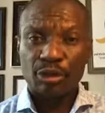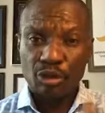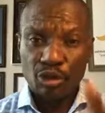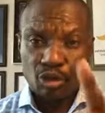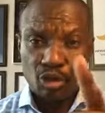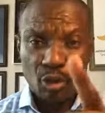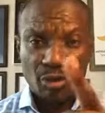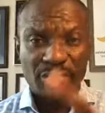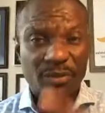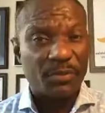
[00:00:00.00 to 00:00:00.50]

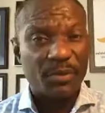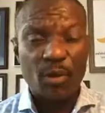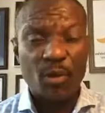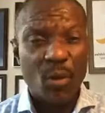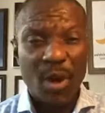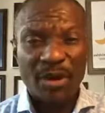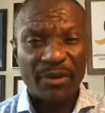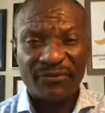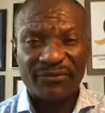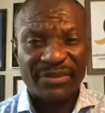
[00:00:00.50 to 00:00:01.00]
Don't be
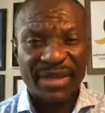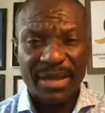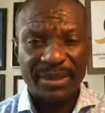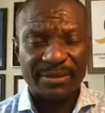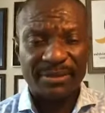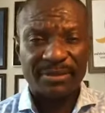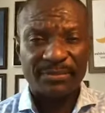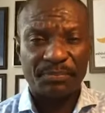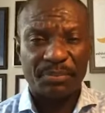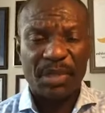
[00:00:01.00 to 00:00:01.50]
one of that
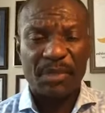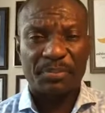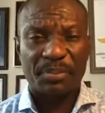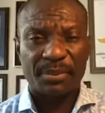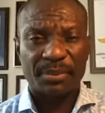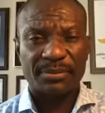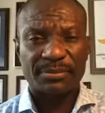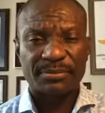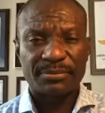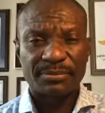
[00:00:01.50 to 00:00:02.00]

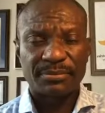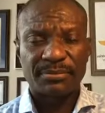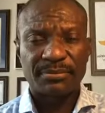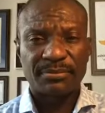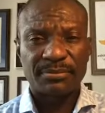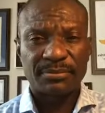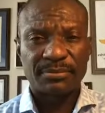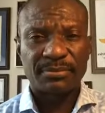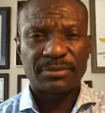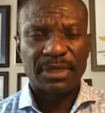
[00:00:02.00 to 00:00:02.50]
people.
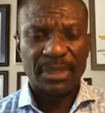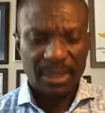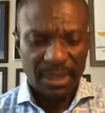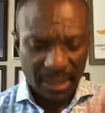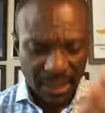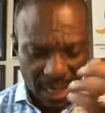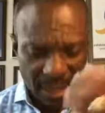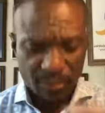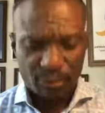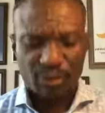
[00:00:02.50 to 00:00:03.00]

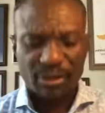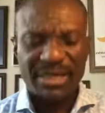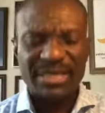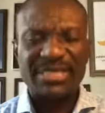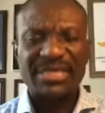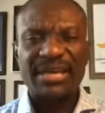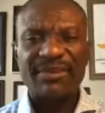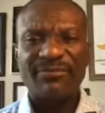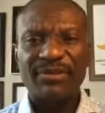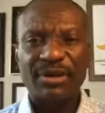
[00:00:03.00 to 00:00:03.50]
Come to the
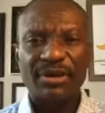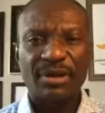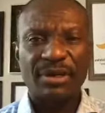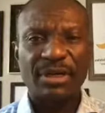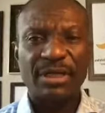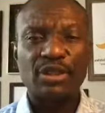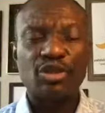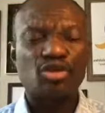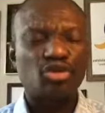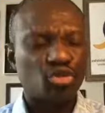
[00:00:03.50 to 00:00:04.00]
saving
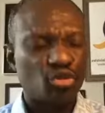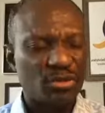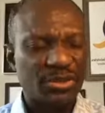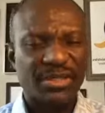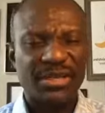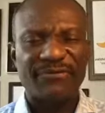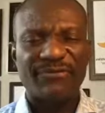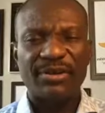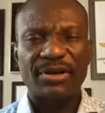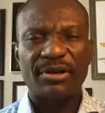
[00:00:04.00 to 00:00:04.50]
knowledge, true
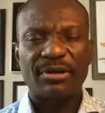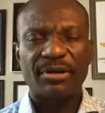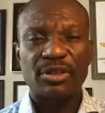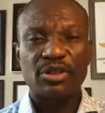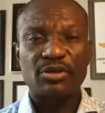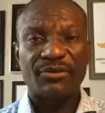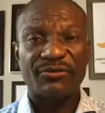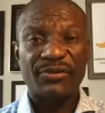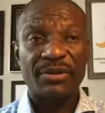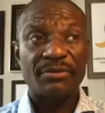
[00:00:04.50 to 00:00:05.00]
saving knowledge
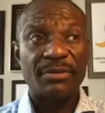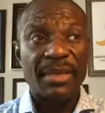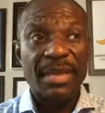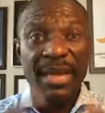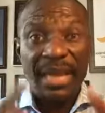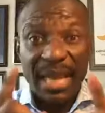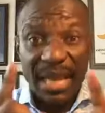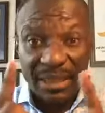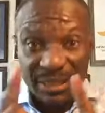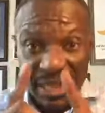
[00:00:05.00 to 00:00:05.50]
of him,
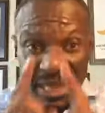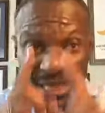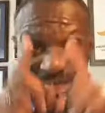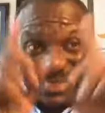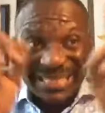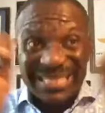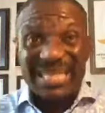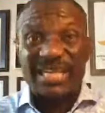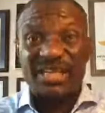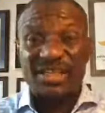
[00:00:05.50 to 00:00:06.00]
and then
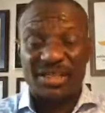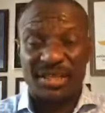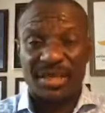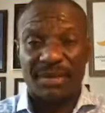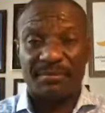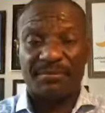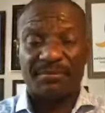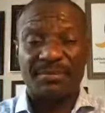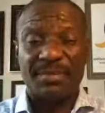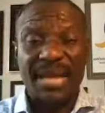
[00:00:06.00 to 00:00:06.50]
teach
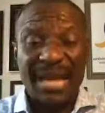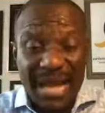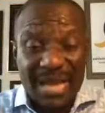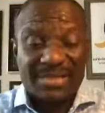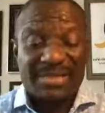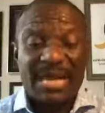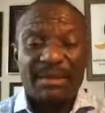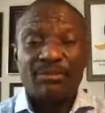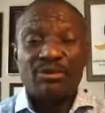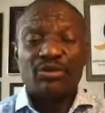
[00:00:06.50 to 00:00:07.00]
them
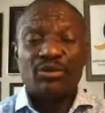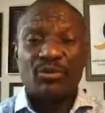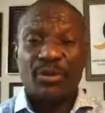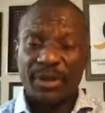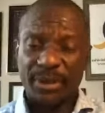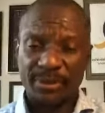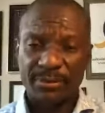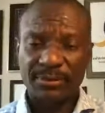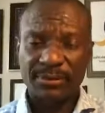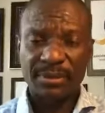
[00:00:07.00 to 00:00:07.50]
as I'm
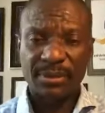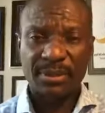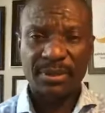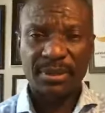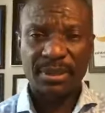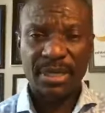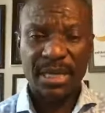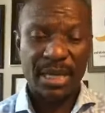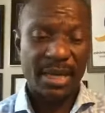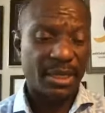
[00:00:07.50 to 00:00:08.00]
doing.
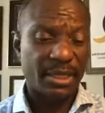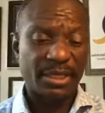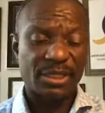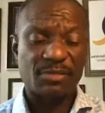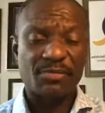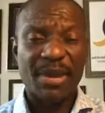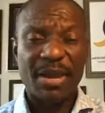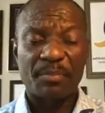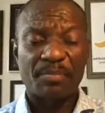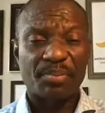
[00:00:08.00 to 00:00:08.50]
And it
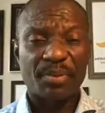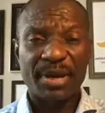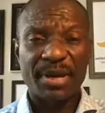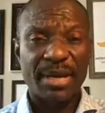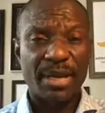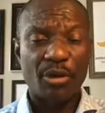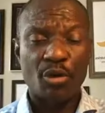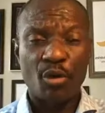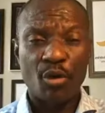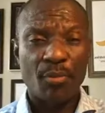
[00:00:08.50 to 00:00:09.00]
is my
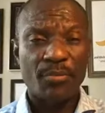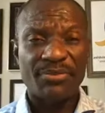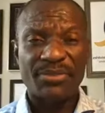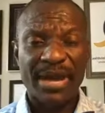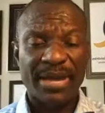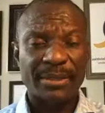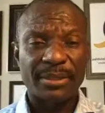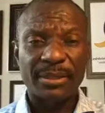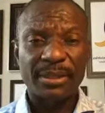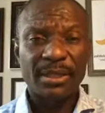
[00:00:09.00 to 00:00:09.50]
prayer and hope
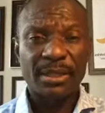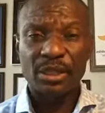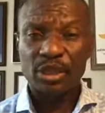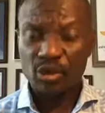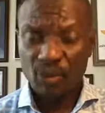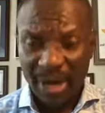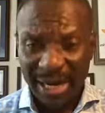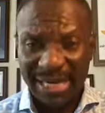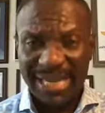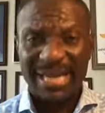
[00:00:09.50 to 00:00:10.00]
that
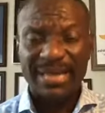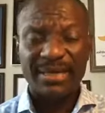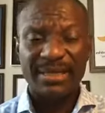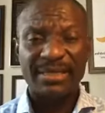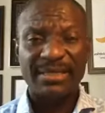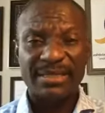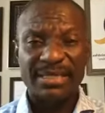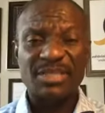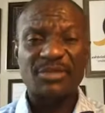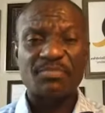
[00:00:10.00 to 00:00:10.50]
you are
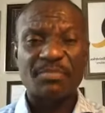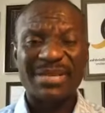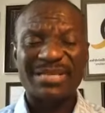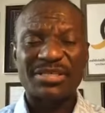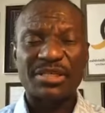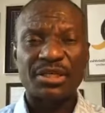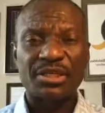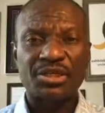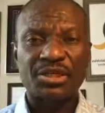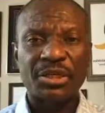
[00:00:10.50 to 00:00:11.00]
getting this
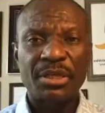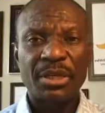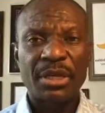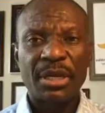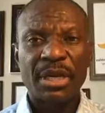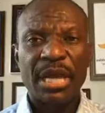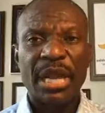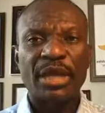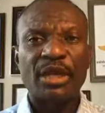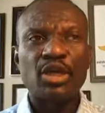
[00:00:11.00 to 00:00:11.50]
message
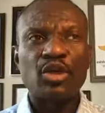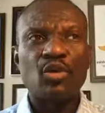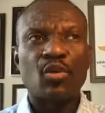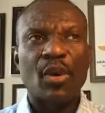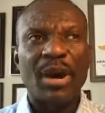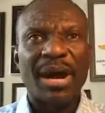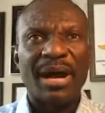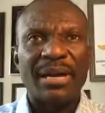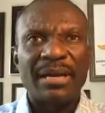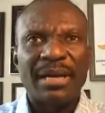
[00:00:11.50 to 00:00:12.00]
and
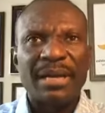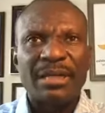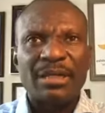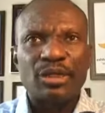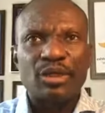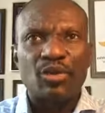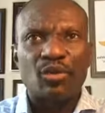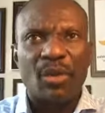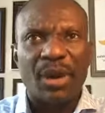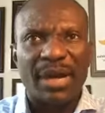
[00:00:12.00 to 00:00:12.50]
you are
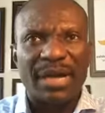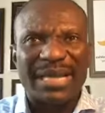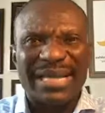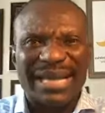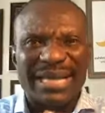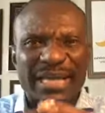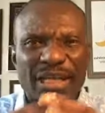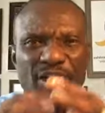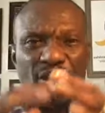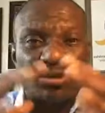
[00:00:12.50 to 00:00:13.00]

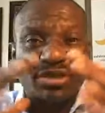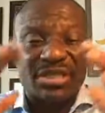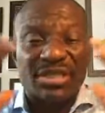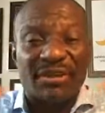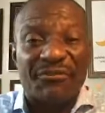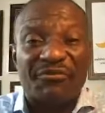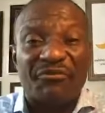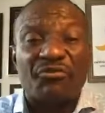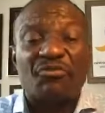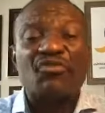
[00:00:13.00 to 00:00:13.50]
getting
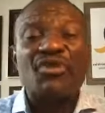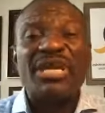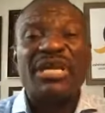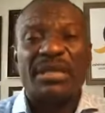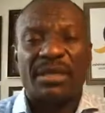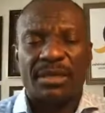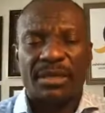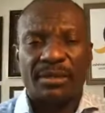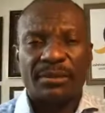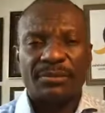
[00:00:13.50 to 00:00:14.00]
yourself
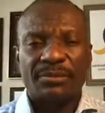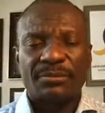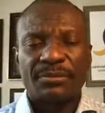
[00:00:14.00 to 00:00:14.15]
free